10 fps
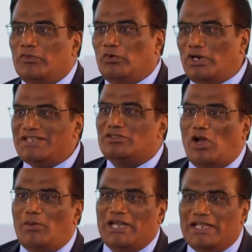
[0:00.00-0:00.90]
What is
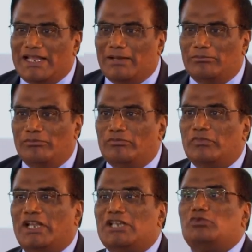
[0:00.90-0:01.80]
common in them?
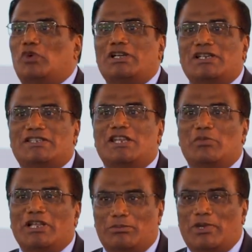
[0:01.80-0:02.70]
That is what is
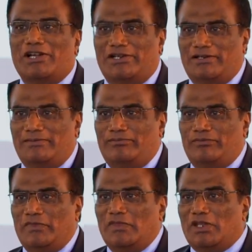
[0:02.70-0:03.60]
seen by the plant.
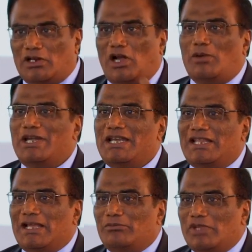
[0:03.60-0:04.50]
The common
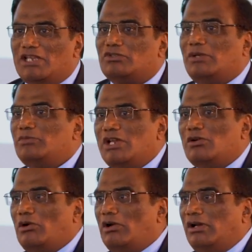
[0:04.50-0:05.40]
in them is
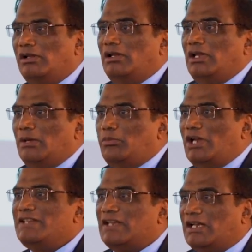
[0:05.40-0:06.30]
something called a
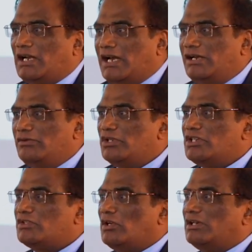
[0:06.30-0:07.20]
polysaccharide, which
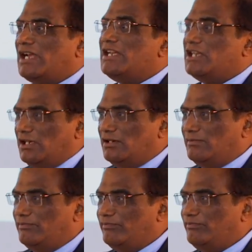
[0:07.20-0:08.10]
is called chitin.
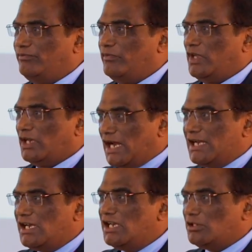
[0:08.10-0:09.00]

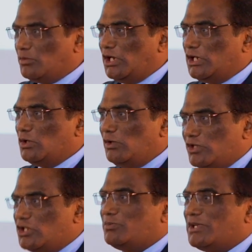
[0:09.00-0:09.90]
Chitin is a molecule
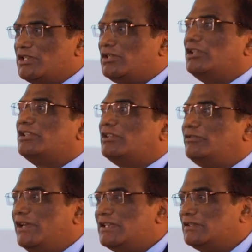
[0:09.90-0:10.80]
which is present on the
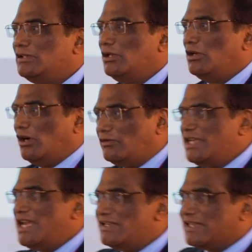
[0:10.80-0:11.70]
surface of
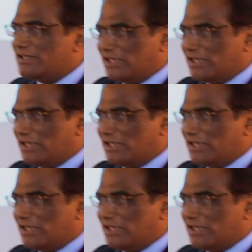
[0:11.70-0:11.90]
the insect